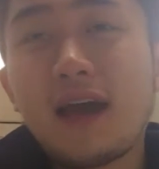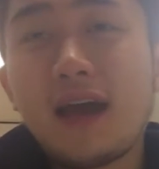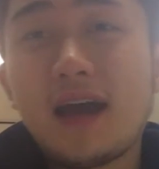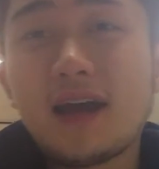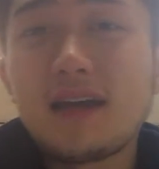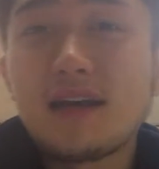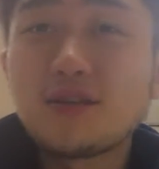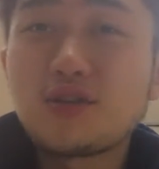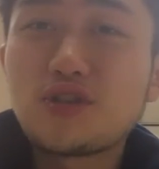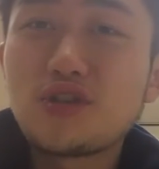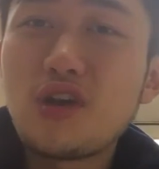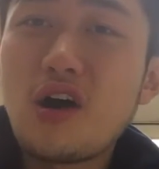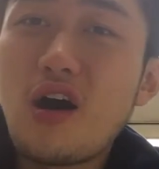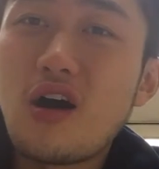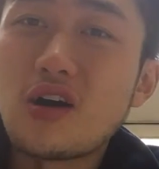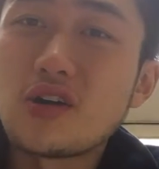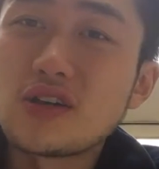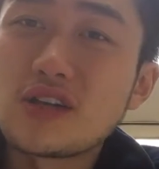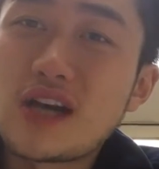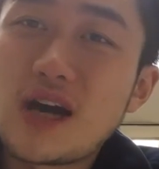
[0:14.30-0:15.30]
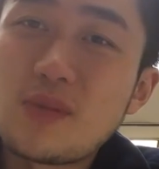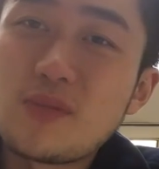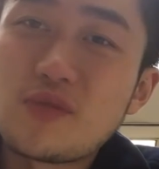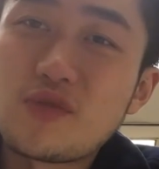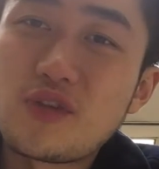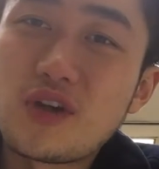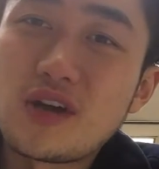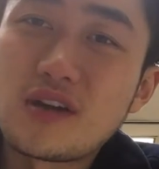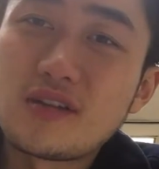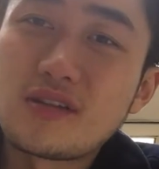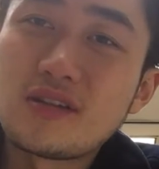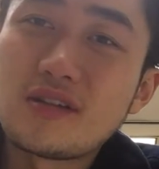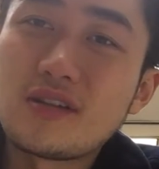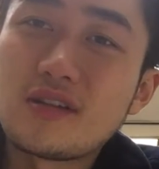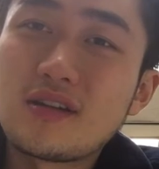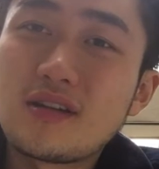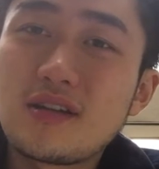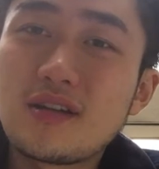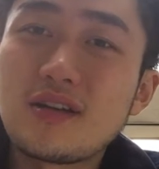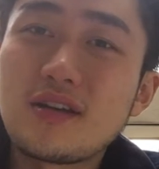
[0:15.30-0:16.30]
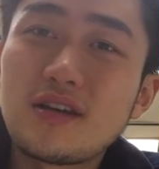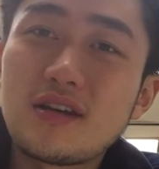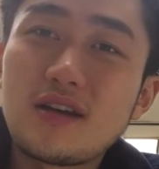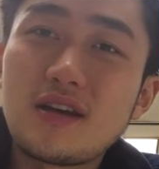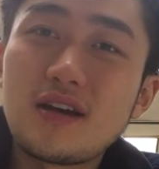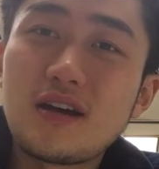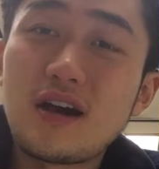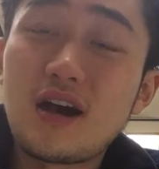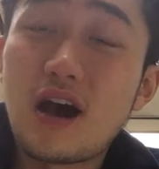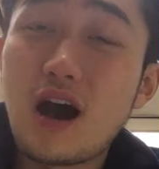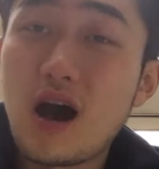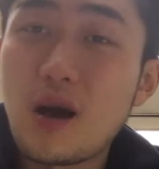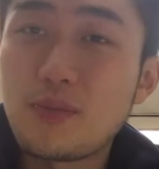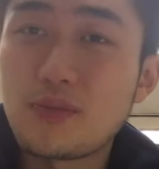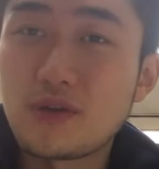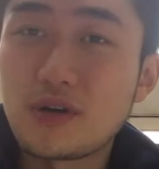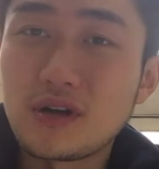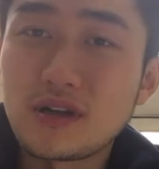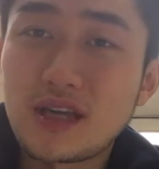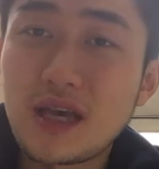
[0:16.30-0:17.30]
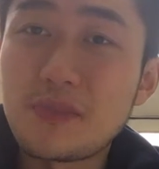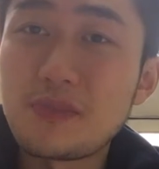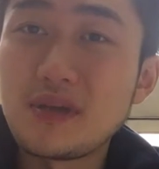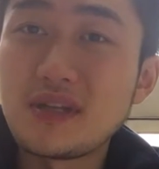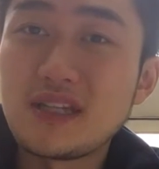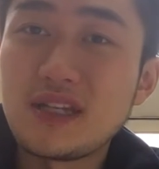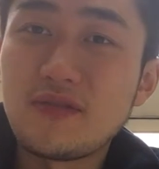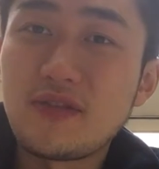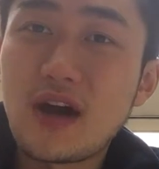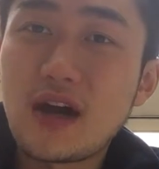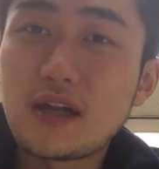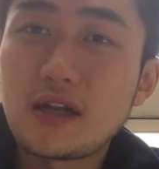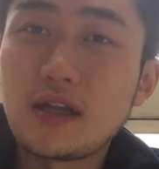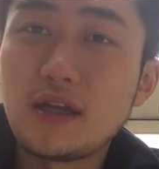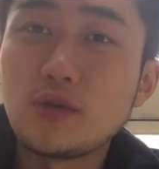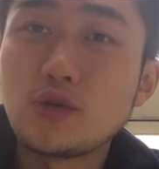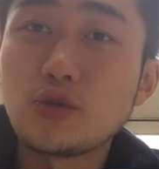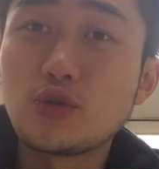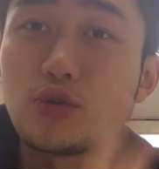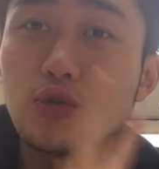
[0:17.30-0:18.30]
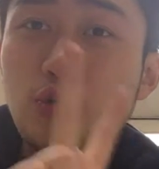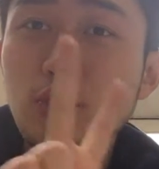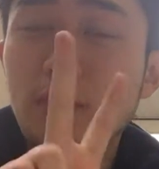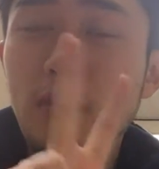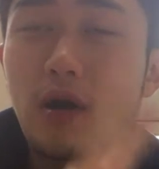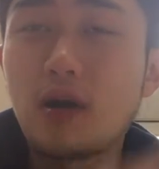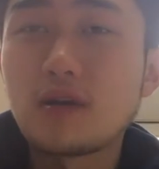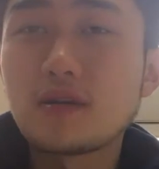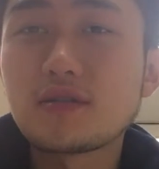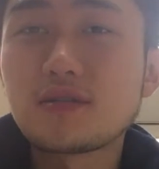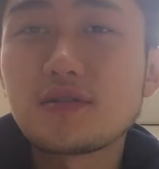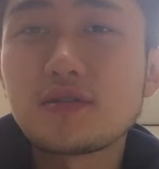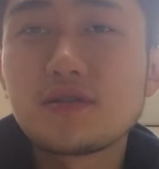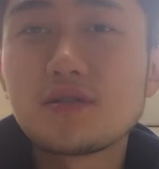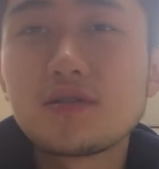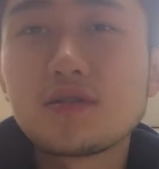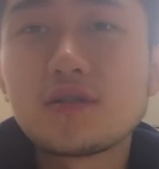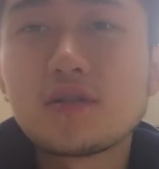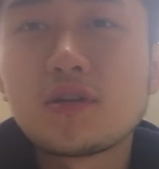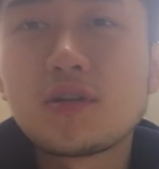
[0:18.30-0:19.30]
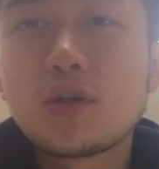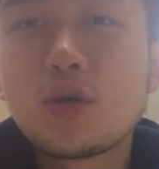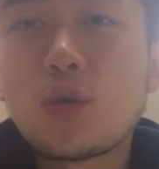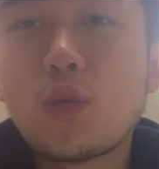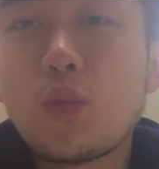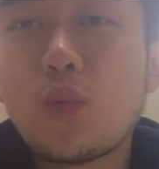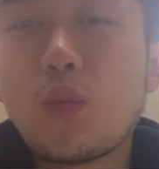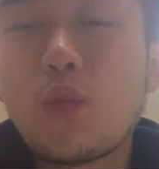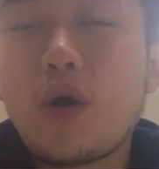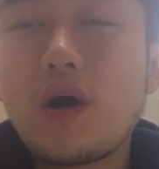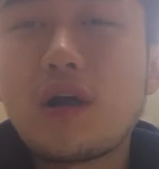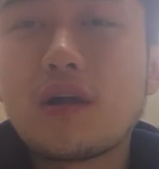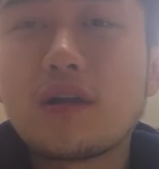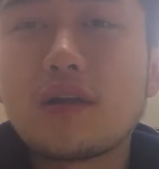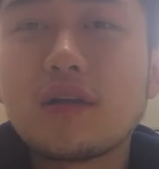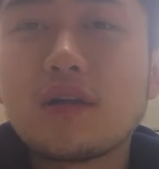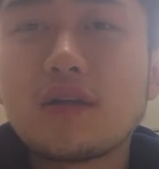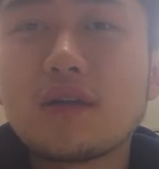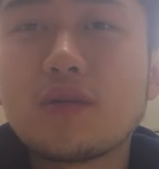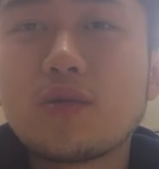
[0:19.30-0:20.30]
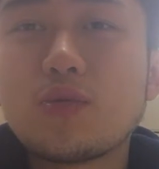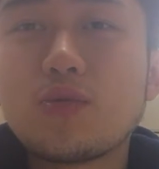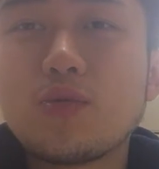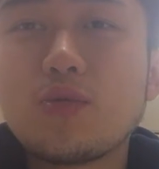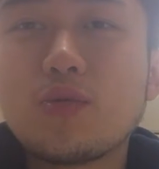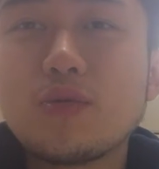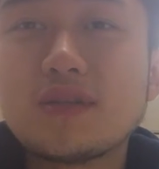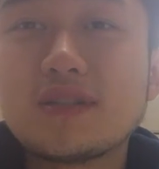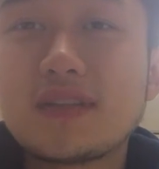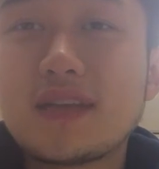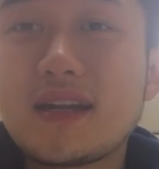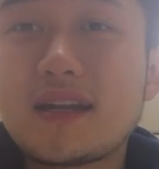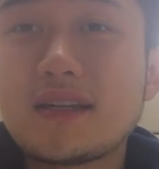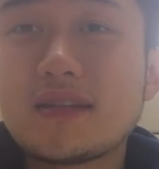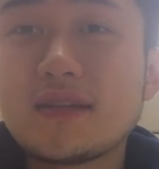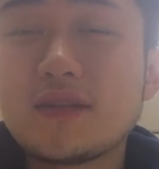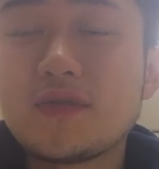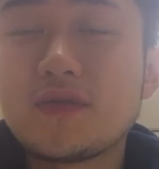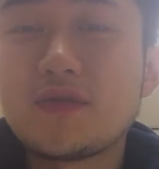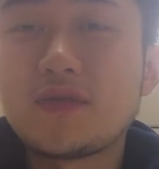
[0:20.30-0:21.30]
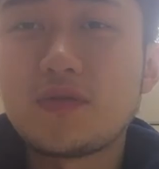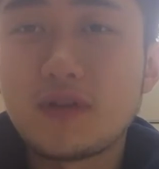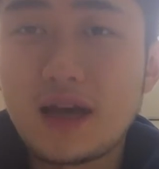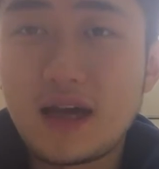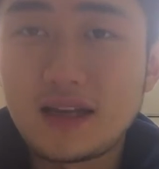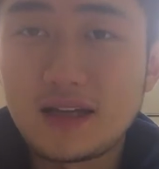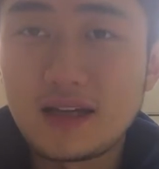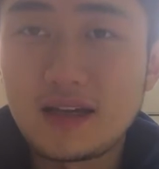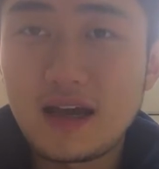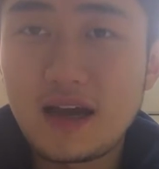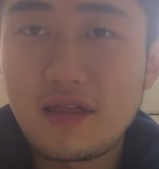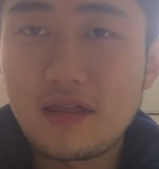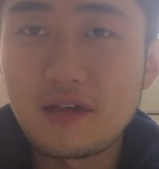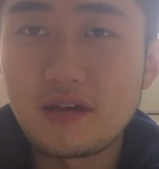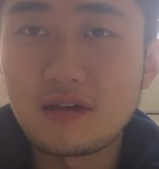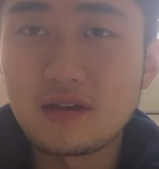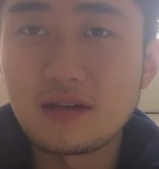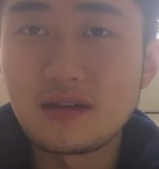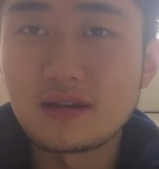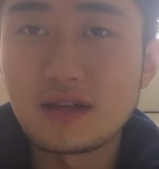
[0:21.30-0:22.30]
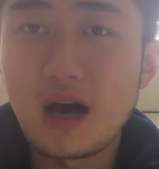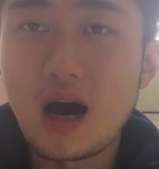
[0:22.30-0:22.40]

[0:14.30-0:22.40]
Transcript: And a song come from an opera can be divided into two parts. One recitative and another is